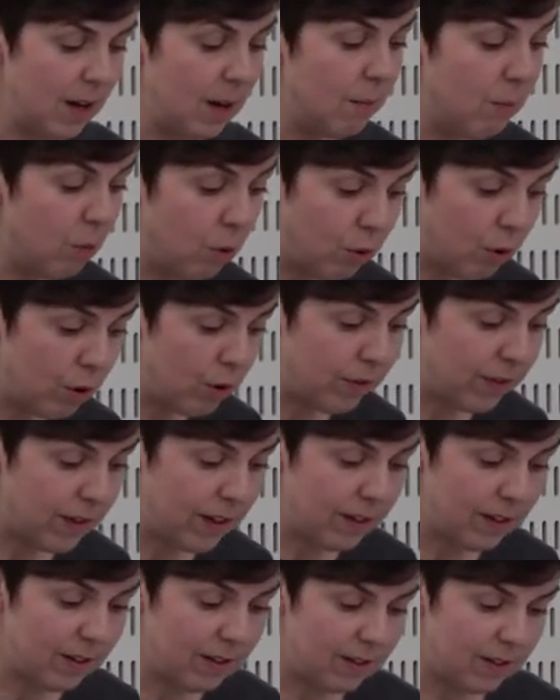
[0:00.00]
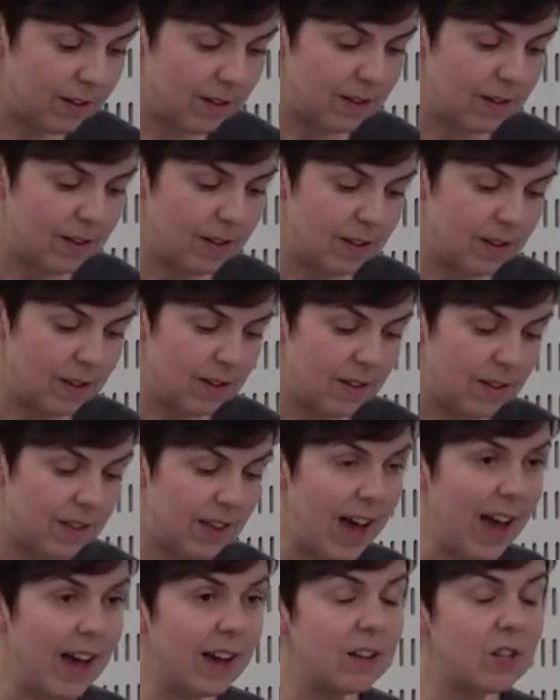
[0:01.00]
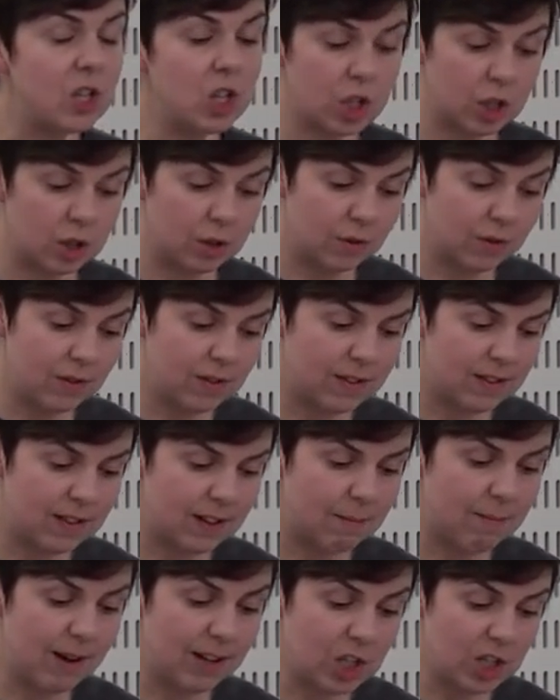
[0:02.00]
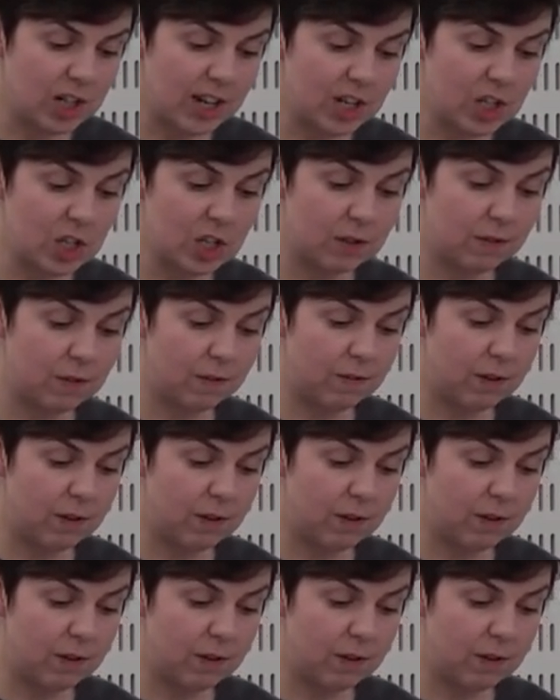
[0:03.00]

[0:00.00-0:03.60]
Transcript: Moreover, the Act shows that imaginations of the